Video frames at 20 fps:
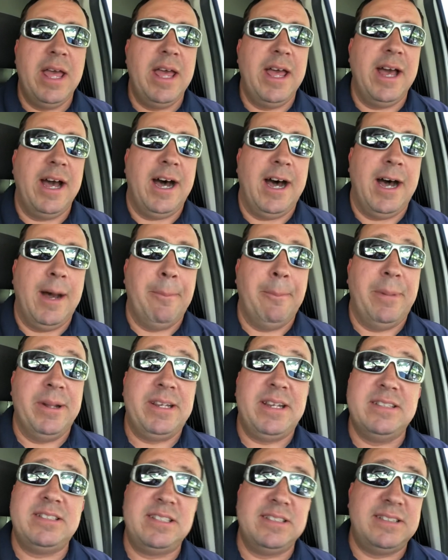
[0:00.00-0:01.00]
Um, but
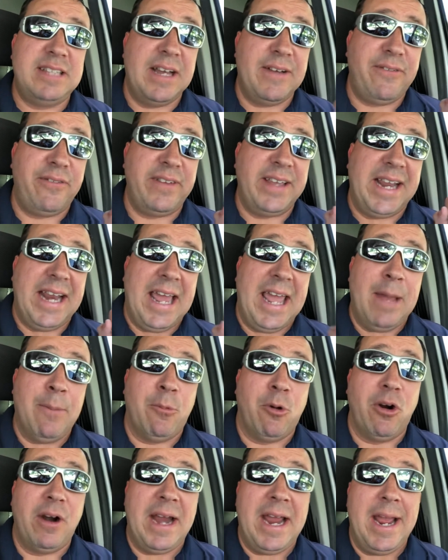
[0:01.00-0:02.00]
this is definitely a
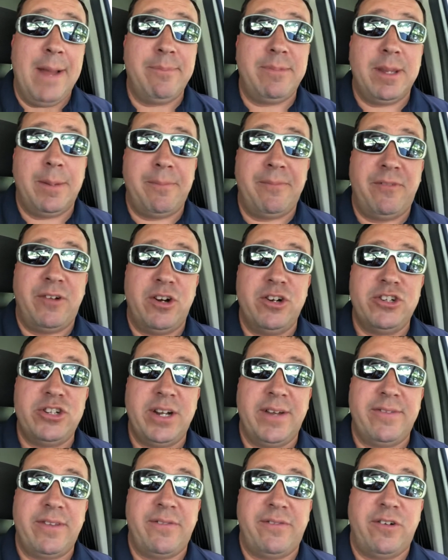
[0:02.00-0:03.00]
more amped up version
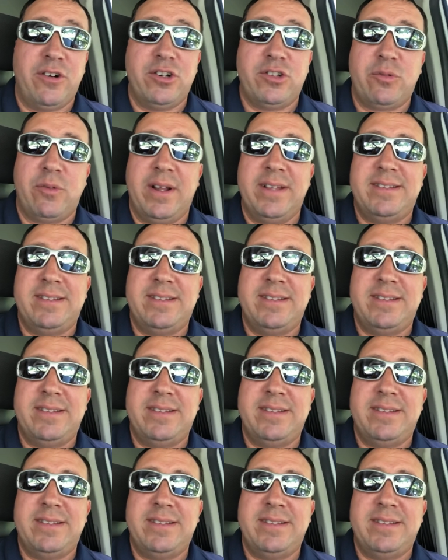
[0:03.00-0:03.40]
of the first one.